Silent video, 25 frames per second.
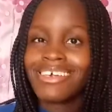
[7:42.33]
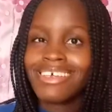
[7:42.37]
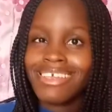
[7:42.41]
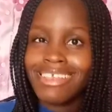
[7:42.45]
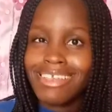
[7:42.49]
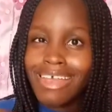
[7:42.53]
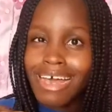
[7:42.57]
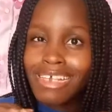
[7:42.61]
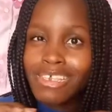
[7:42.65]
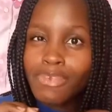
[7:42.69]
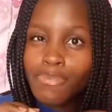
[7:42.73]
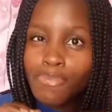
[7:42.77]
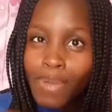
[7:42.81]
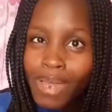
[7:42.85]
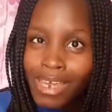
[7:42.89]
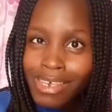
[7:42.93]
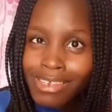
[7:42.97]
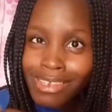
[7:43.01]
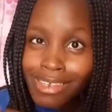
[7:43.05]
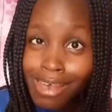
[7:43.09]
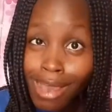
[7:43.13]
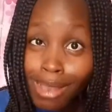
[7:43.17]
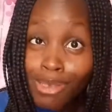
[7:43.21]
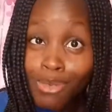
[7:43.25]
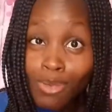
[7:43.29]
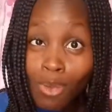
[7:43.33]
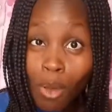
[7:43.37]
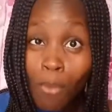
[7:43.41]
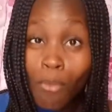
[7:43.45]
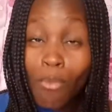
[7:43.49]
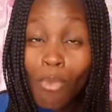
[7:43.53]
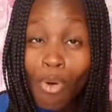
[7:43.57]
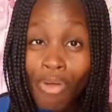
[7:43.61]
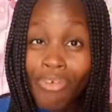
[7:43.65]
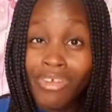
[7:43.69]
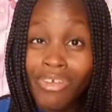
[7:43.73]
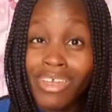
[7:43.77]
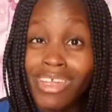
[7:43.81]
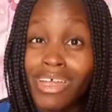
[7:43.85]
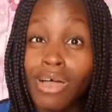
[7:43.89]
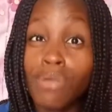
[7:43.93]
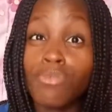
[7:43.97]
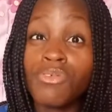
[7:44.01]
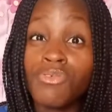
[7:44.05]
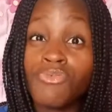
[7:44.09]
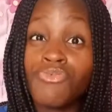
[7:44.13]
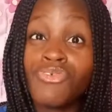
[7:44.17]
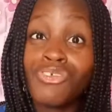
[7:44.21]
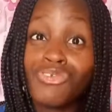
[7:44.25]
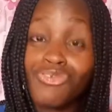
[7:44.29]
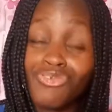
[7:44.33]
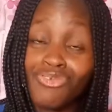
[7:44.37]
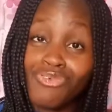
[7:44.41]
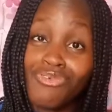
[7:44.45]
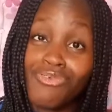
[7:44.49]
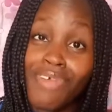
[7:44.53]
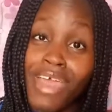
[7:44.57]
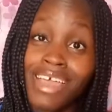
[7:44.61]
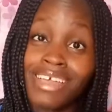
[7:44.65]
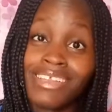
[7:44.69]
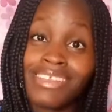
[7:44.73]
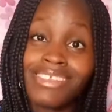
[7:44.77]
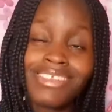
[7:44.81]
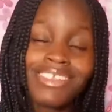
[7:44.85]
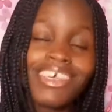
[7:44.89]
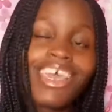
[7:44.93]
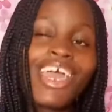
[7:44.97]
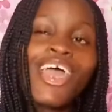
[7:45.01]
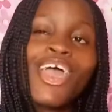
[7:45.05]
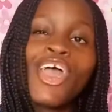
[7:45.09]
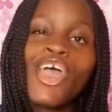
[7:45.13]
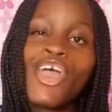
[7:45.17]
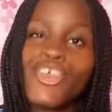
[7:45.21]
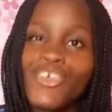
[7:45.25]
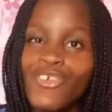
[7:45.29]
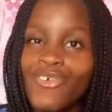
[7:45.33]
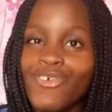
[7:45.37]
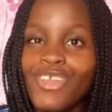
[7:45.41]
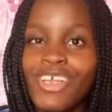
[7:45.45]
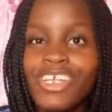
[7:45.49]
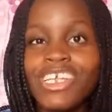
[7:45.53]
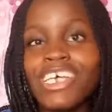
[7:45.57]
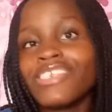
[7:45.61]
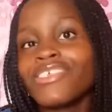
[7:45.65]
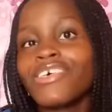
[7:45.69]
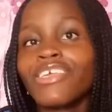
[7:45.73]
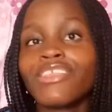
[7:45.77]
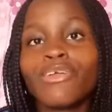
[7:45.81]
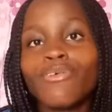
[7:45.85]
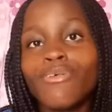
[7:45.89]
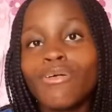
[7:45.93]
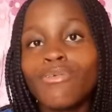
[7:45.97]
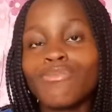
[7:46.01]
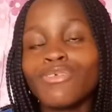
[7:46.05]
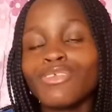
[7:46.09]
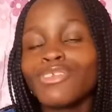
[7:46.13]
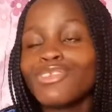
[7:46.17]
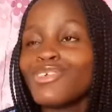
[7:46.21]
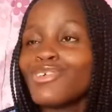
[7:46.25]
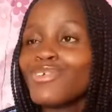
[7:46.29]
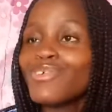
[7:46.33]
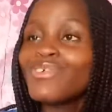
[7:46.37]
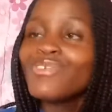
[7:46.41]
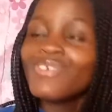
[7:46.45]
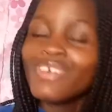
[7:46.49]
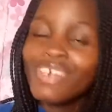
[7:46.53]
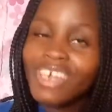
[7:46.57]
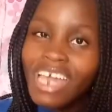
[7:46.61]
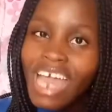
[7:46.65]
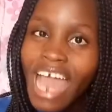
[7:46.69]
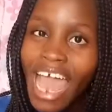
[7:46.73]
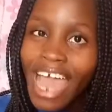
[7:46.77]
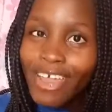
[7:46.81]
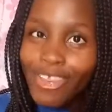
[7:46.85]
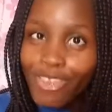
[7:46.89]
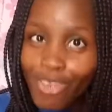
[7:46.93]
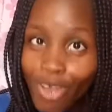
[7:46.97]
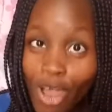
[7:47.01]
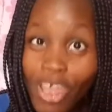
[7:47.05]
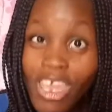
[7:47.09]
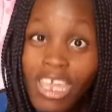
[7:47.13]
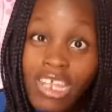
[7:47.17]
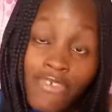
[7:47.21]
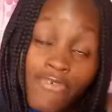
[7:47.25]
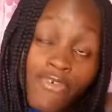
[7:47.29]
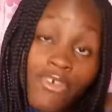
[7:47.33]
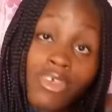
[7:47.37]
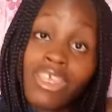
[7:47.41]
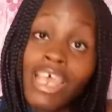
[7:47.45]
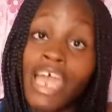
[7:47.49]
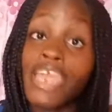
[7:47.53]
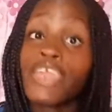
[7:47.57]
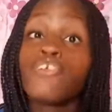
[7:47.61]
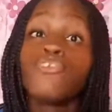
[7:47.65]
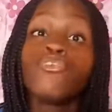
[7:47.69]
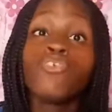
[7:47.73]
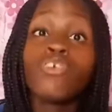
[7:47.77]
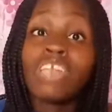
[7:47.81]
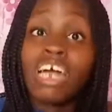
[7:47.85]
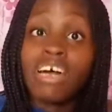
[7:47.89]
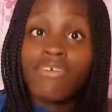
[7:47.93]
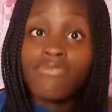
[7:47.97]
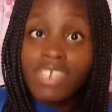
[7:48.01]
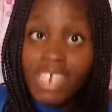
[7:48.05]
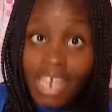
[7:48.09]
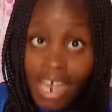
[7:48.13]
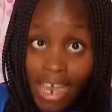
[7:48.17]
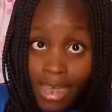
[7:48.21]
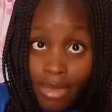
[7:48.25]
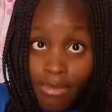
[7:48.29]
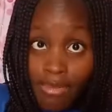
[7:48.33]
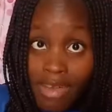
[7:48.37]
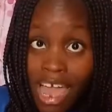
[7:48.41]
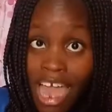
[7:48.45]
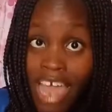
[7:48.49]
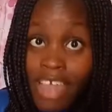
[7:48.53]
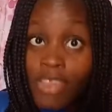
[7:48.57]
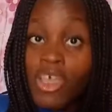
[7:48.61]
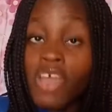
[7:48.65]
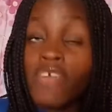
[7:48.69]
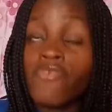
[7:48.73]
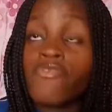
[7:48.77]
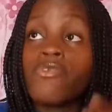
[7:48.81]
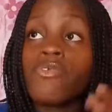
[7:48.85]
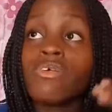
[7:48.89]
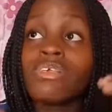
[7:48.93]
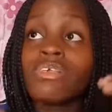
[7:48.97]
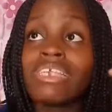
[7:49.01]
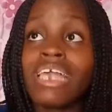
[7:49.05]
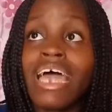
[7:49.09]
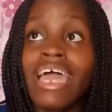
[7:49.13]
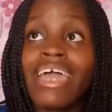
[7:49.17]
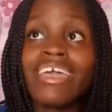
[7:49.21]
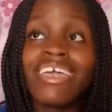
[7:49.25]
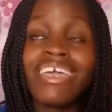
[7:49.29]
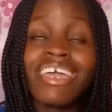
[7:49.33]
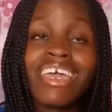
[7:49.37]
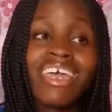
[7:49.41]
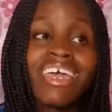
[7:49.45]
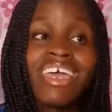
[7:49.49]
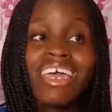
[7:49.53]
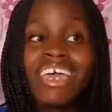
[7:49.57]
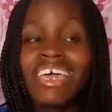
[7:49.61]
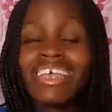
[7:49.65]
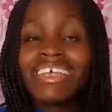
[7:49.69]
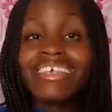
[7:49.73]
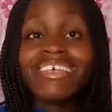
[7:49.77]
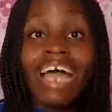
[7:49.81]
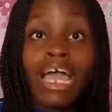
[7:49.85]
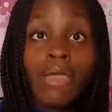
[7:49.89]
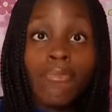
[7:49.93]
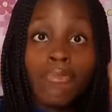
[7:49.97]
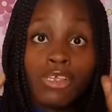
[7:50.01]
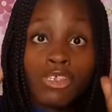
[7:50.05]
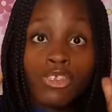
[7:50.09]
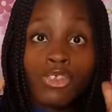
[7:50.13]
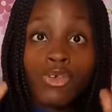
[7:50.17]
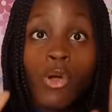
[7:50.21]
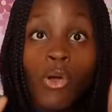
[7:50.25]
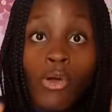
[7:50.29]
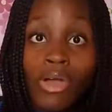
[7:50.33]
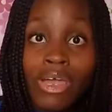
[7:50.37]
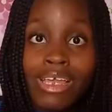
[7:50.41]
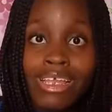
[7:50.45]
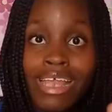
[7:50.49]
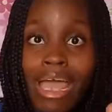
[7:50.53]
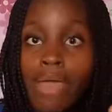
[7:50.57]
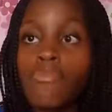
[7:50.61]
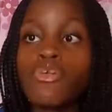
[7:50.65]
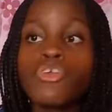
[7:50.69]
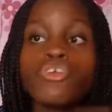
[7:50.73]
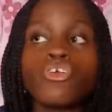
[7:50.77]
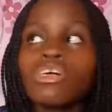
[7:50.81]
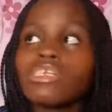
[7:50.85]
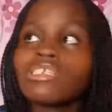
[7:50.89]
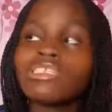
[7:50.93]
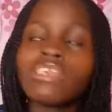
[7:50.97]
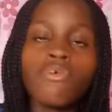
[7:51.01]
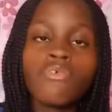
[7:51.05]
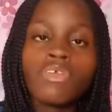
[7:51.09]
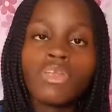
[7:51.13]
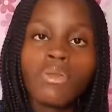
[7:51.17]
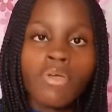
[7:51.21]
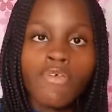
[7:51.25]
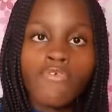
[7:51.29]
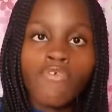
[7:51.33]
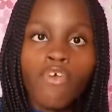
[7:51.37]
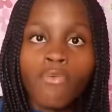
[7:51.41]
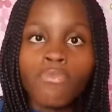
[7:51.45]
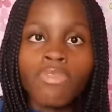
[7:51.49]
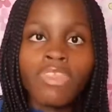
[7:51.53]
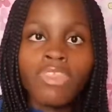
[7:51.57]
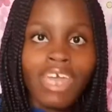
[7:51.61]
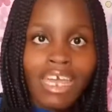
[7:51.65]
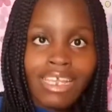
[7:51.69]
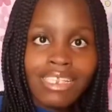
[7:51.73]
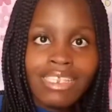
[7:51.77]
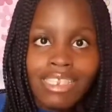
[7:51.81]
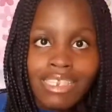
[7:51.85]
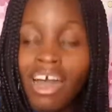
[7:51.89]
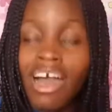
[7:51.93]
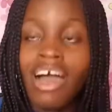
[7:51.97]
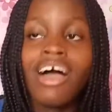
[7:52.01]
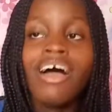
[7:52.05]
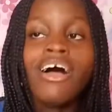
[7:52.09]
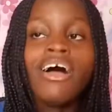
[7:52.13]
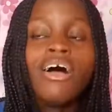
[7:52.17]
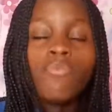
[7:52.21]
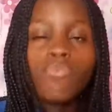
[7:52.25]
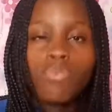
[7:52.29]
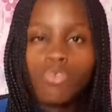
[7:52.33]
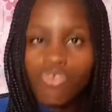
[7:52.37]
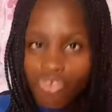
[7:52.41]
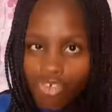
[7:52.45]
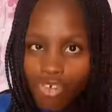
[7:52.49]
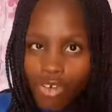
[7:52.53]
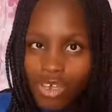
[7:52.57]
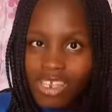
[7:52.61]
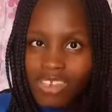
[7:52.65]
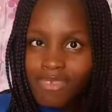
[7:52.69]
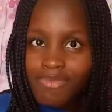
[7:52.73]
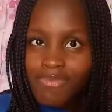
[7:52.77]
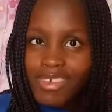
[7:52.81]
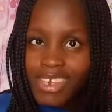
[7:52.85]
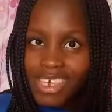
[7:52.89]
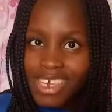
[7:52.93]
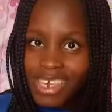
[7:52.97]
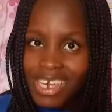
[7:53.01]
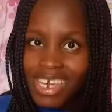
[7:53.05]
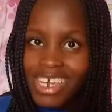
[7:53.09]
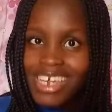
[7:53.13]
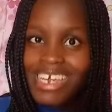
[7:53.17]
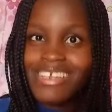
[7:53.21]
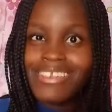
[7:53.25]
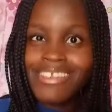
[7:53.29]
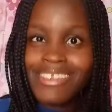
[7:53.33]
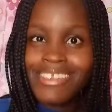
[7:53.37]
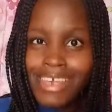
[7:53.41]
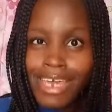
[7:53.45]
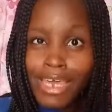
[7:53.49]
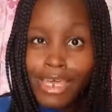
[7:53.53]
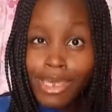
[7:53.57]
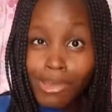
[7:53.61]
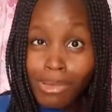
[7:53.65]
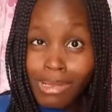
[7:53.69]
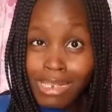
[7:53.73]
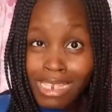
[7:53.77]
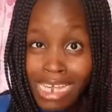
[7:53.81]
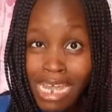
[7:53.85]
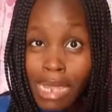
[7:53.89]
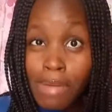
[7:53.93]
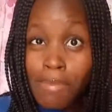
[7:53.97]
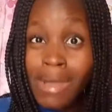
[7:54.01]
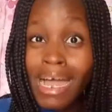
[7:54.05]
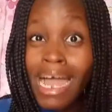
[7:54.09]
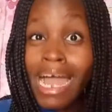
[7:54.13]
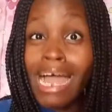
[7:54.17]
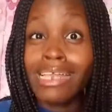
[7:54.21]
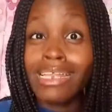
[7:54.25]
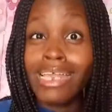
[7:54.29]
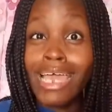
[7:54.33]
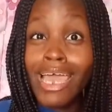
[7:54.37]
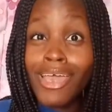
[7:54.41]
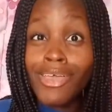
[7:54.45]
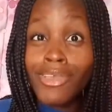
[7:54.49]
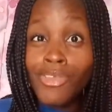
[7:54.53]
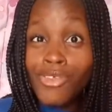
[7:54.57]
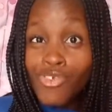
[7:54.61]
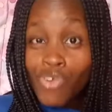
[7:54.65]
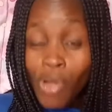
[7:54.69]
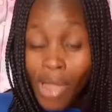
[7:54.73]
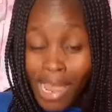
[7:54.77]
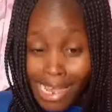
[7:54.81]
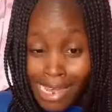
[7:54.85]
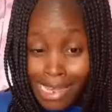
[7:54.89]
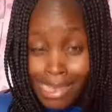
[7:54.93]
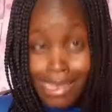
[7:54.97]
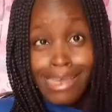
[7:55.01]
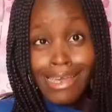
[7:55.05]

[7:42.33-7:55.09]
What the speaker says: that will treat you right, you know there's nothing wrong with you. I know it feels like you don't have time. I know it feels like time is going. I mean, you're 7 away from 30. But trust me, take your time and enjoy